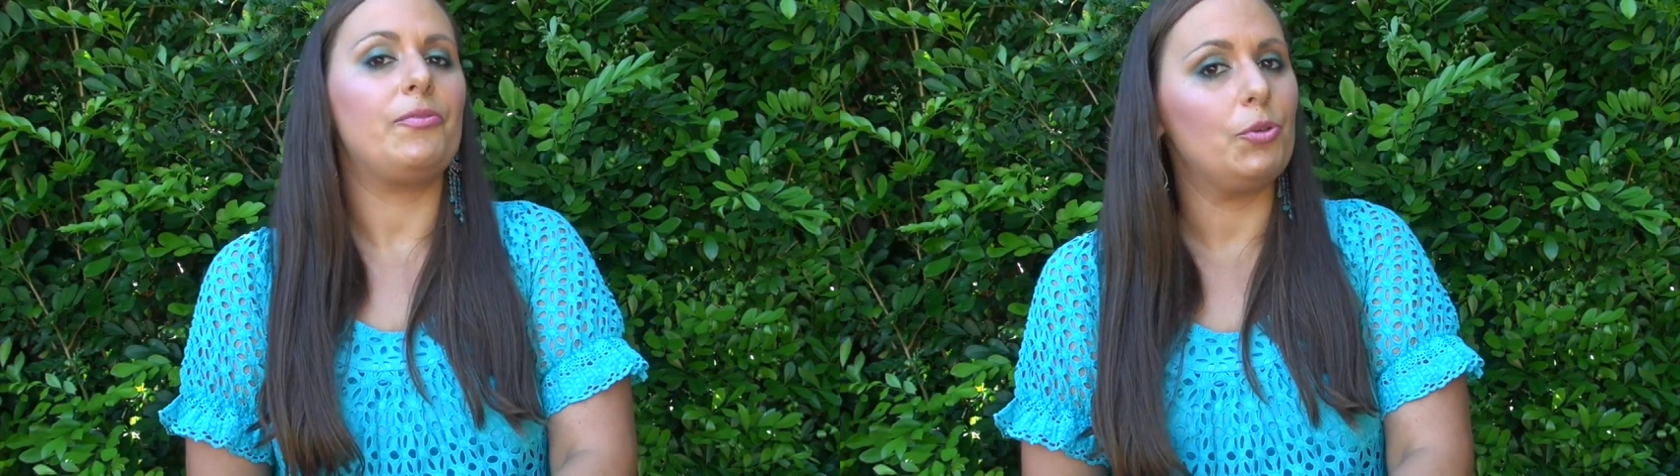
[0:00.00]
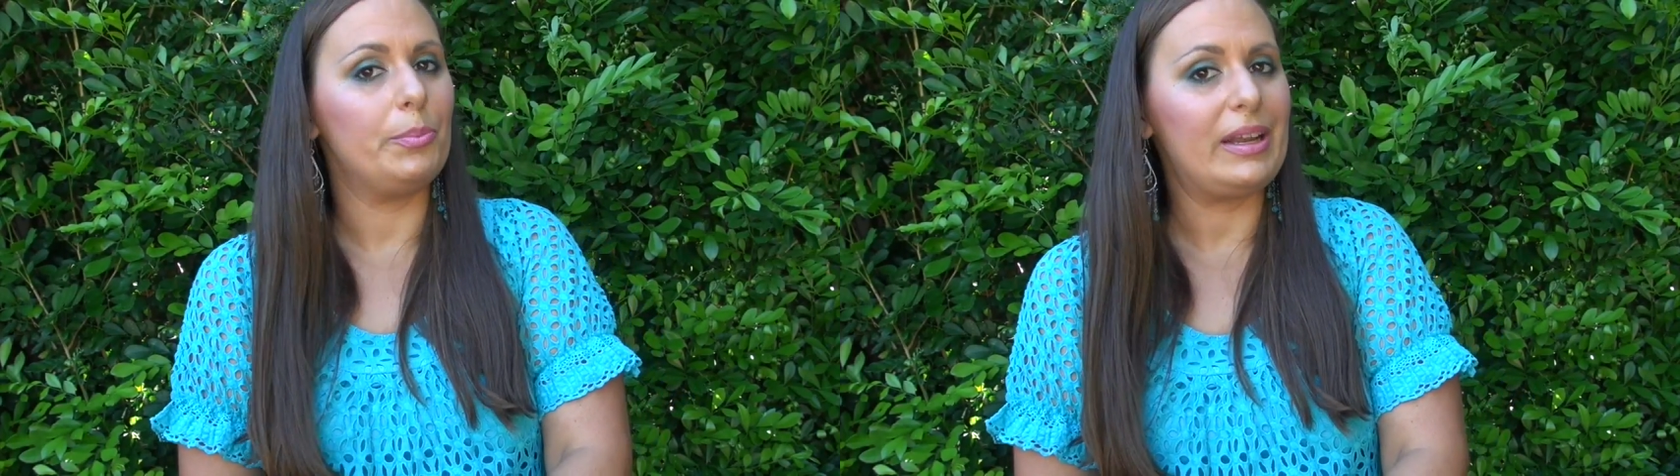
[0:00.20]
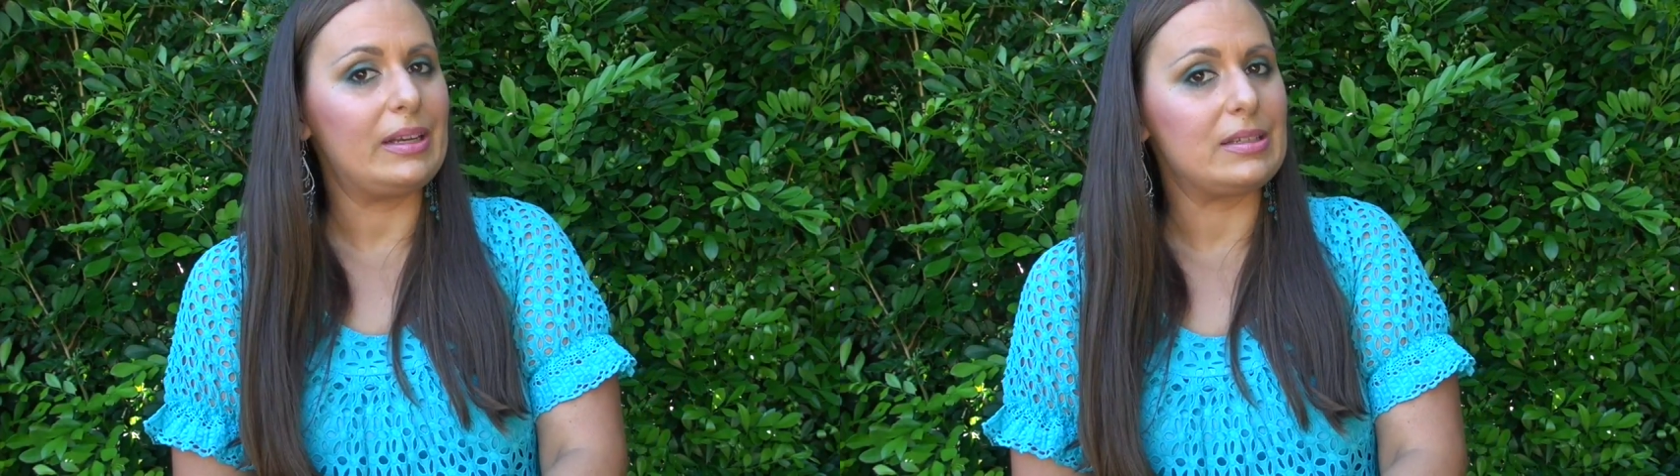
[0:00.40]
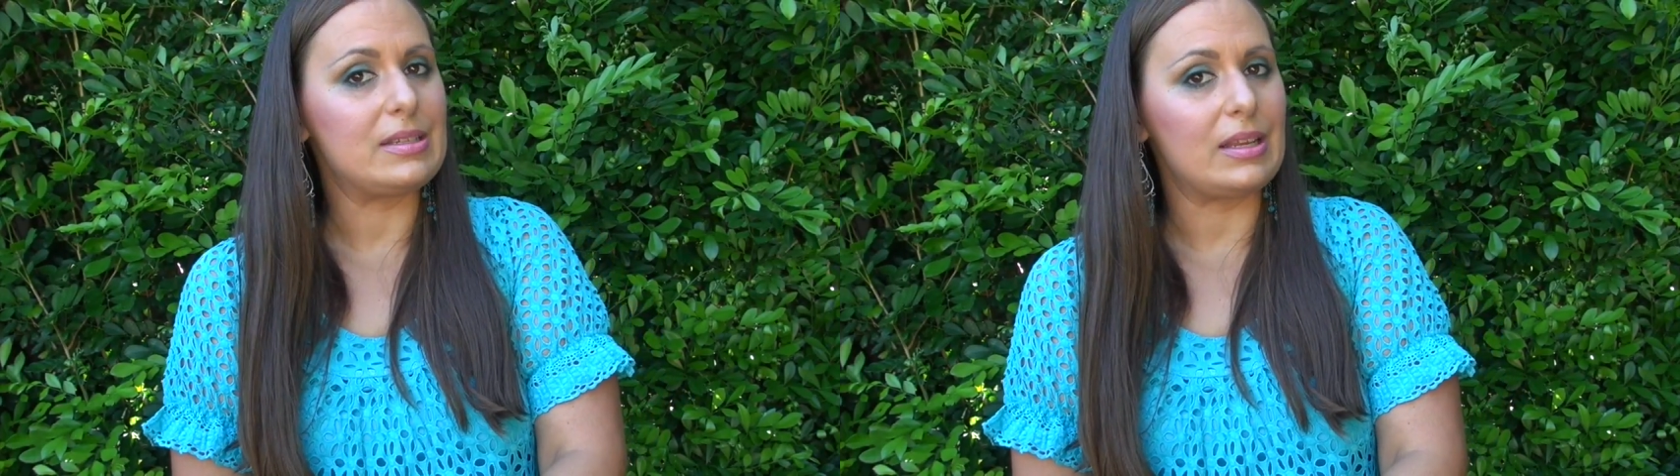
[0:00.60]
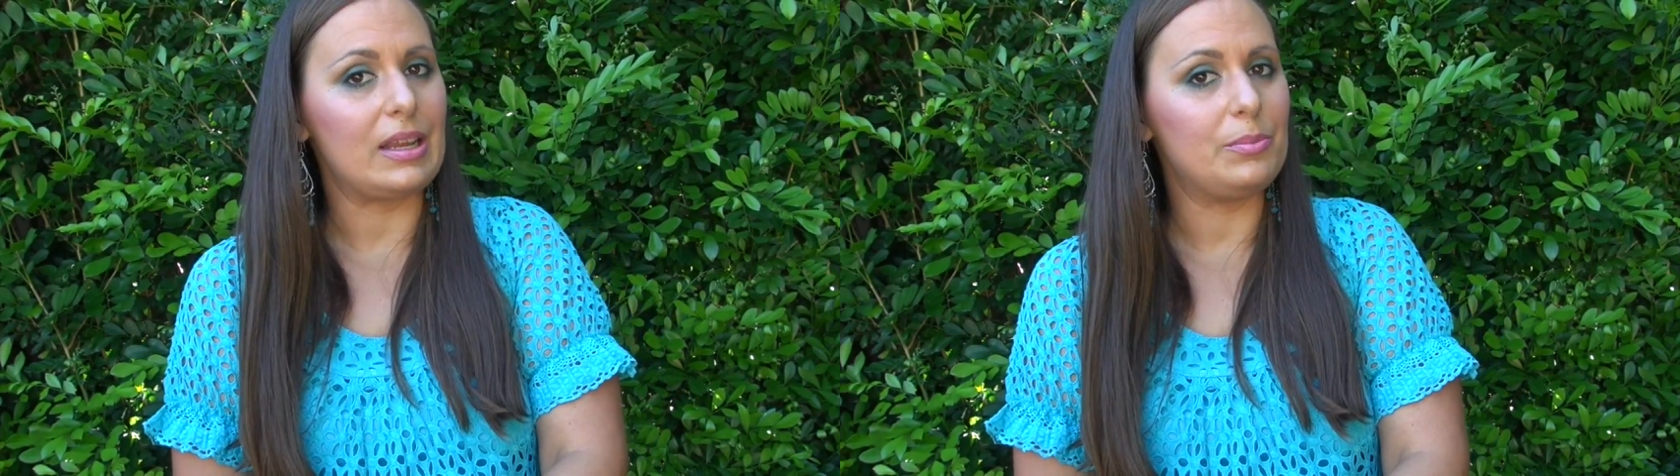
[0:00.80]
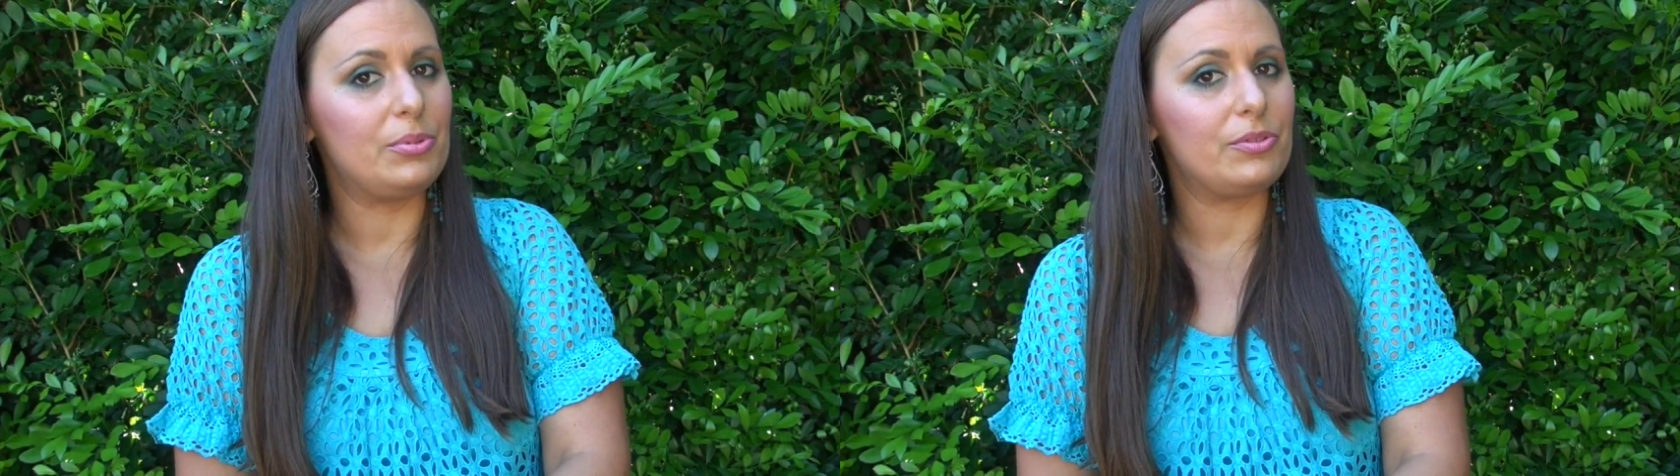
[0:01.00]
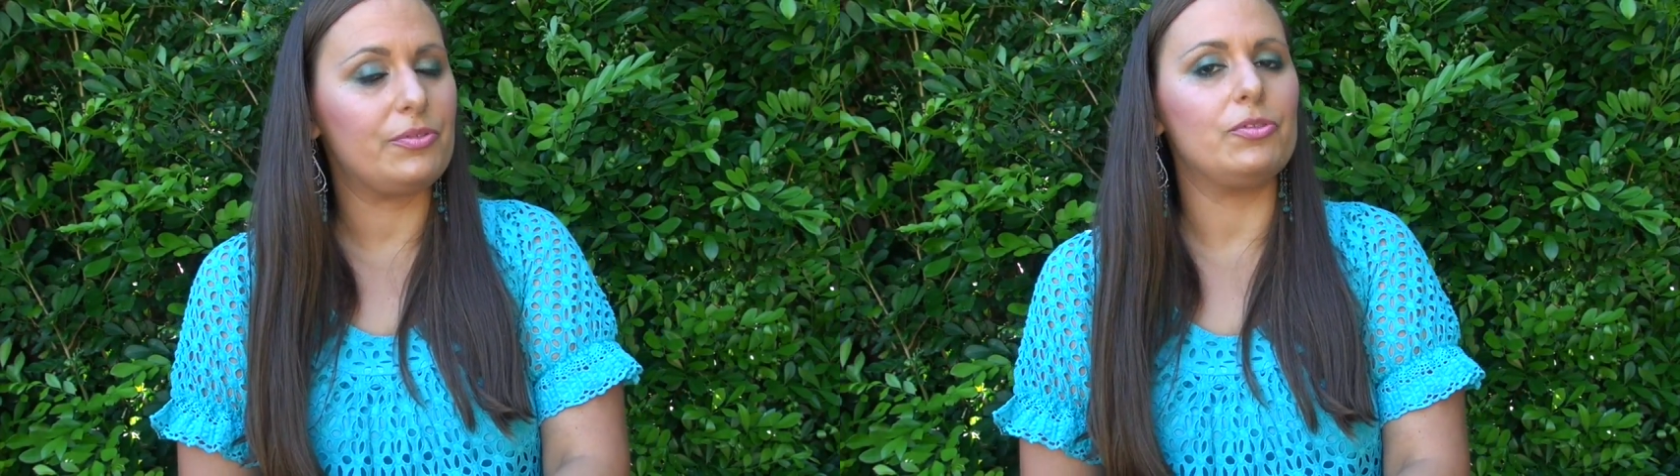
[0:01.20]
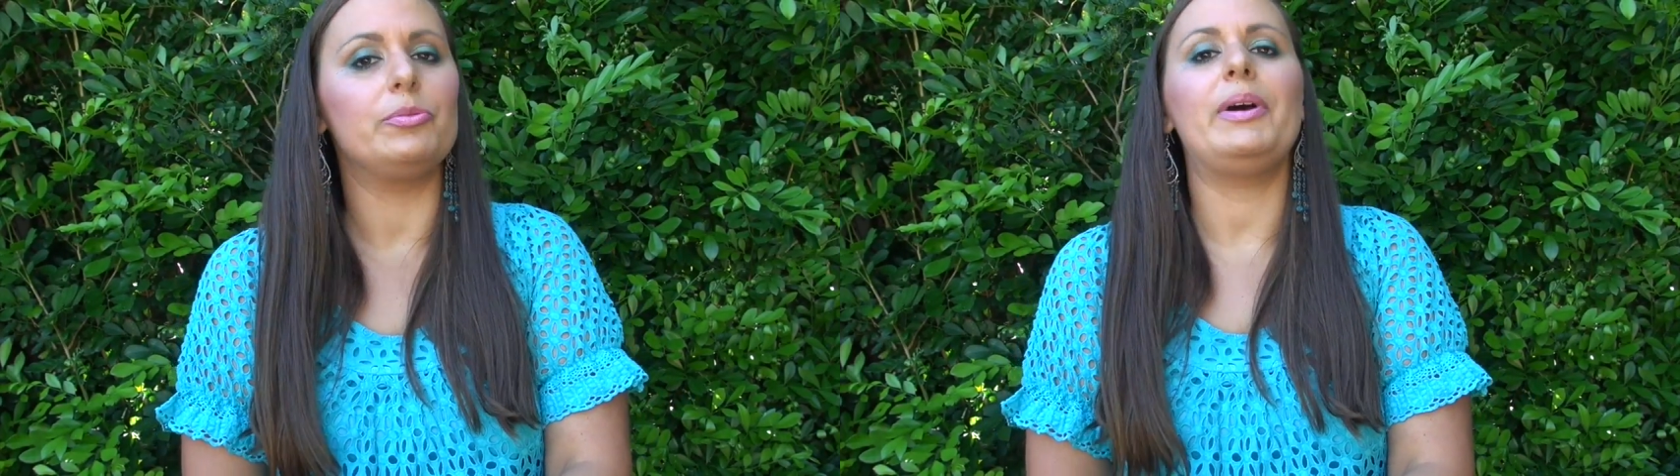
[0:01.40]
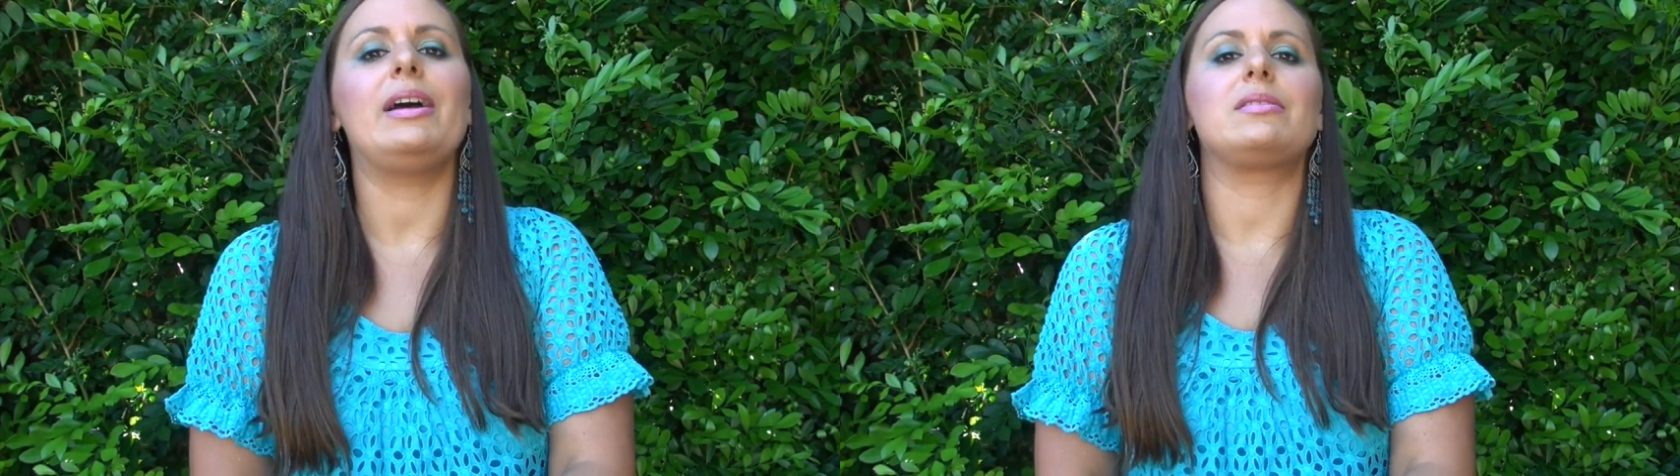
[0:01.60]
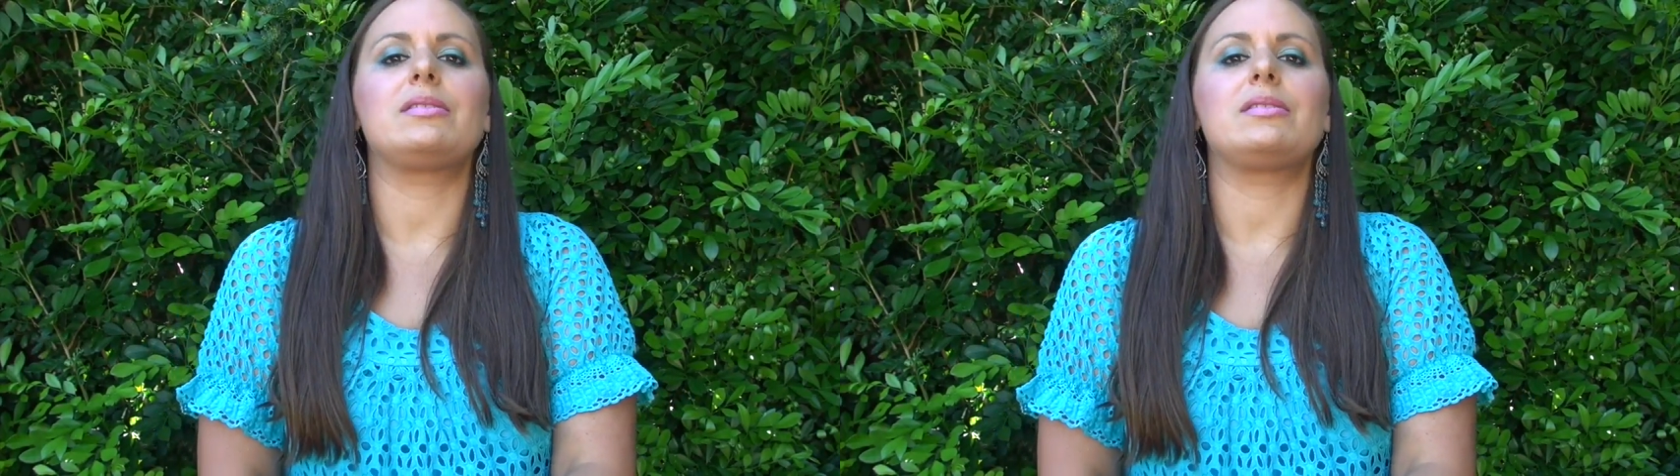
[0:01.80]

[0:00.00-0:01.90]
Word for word: format it into ebook format,